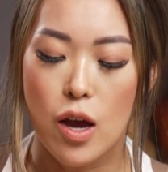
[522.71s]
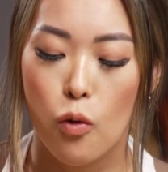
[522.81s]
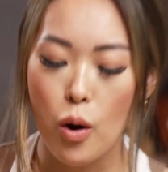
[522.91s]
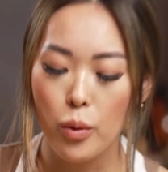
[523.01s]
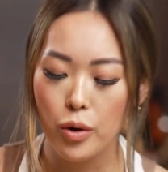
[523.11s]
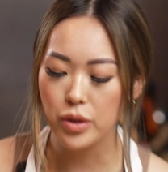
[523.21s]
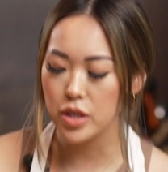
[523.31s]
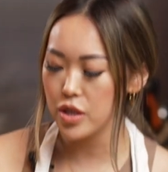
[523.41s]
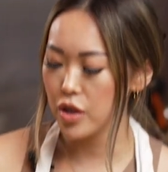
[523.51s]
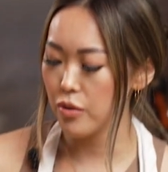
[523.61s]
What we're going
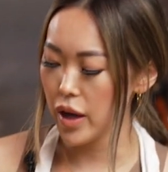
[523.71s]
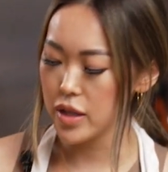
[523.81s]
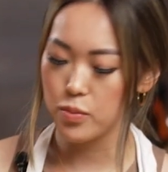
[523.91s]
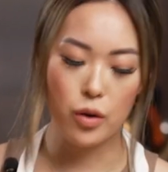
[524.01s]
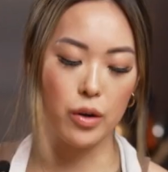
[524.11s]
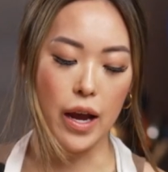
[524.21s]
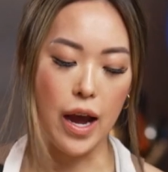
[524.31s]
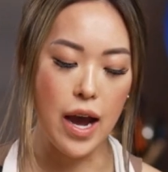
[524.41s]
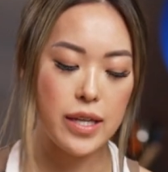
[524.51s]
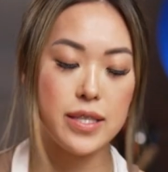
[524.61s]
to do is we're going to
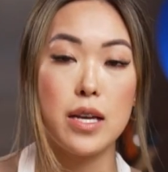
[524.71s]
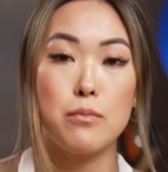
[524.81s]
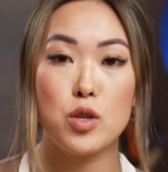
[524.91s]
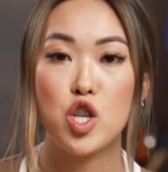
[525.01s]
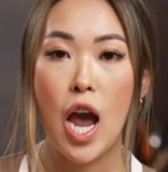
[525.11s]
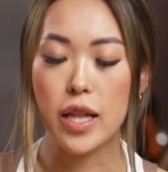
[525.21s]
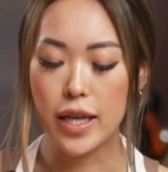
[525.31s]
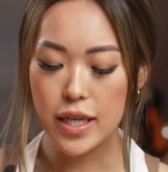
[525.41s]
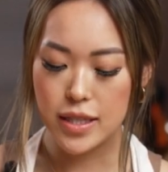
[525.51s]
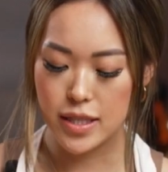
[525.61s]
add some
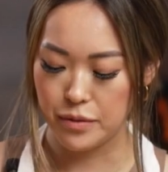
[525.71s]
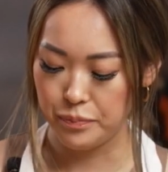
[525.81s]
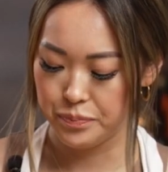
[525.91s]
shallots.